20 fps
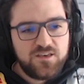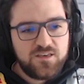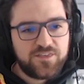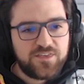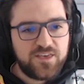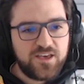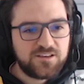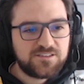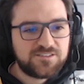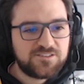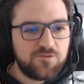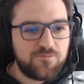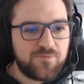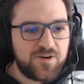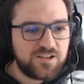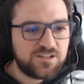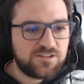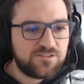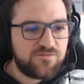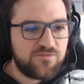Thanks so
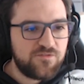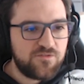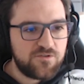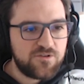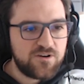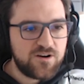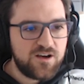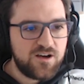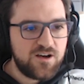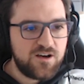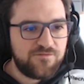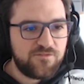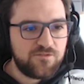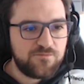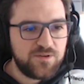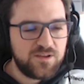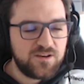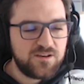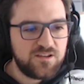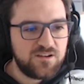much for uh, for
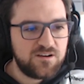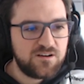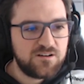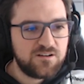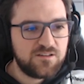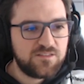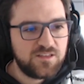being here.